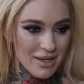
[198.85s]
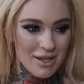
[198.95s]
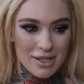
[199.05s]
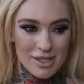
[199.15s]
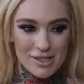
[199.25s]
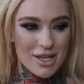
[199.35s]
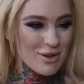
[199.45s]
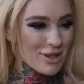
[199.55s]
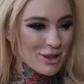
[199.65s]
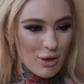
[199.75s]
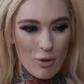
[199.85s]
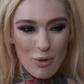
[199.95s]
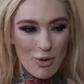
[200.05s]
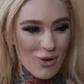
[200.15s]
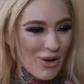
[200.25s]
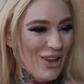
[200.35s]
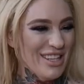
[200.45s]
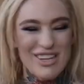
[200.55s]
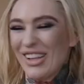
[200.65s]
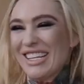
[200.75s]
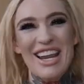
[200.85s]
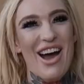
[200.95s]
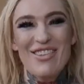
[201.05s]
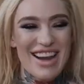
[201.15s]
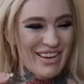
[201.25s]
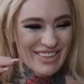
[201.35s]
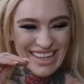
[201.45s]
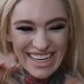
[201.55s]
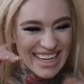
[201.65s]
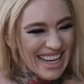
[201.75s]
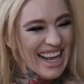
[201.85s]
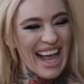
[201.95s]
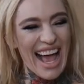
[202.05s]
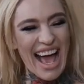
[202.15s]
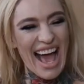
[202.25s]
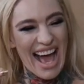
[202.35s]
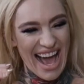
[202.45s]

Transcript: Yeah. Because then you get the whole, you're like, no, never. Never going to go to that.